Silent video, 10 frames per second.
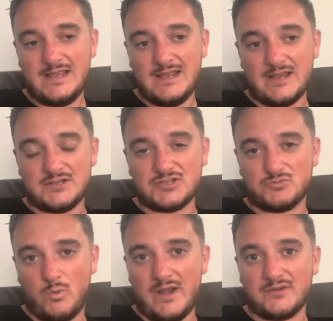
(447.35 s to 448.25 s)
and just
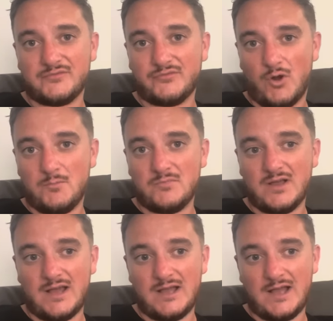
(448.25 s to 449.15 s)
went from
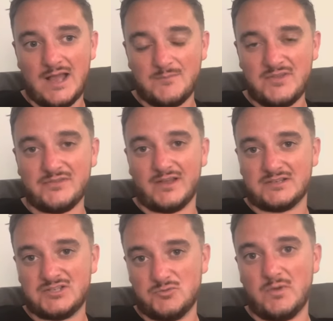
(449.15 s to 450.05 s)
Ibiza
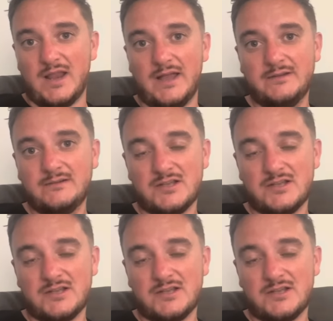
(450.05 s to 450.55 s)
to Milan.